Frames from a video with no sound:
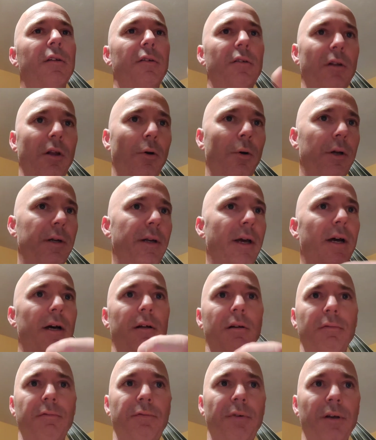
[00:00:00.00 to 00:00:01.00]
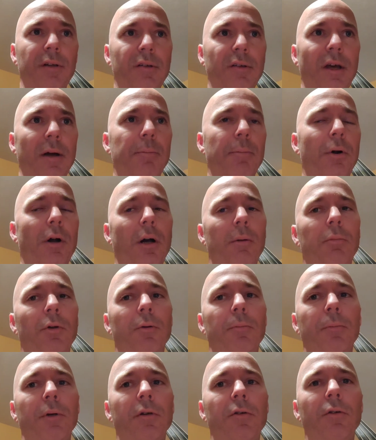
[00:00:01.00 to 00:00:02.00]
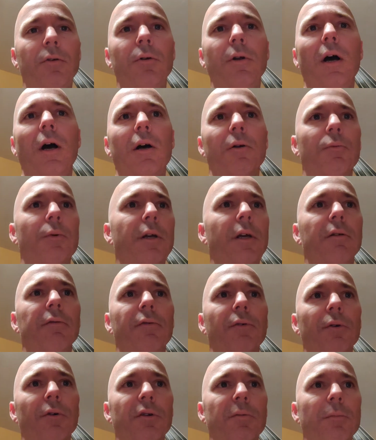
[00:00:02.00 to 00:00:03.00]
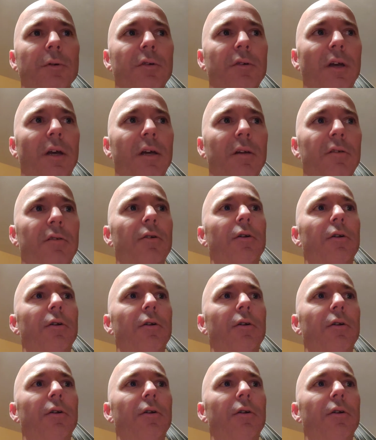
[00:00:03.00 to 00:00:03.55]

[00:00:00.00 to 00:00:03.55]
slow it down, fix that problem, but do not reinforce mistakes